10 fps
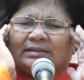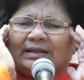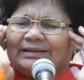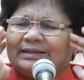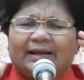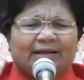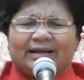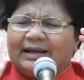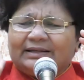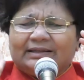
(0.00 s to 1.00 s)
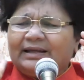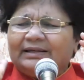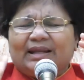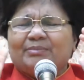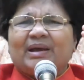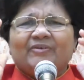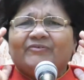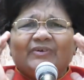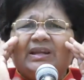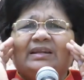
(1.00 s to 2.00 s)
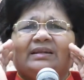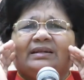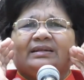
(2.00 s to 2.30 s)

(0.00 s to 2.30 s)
At, at, at that time I feel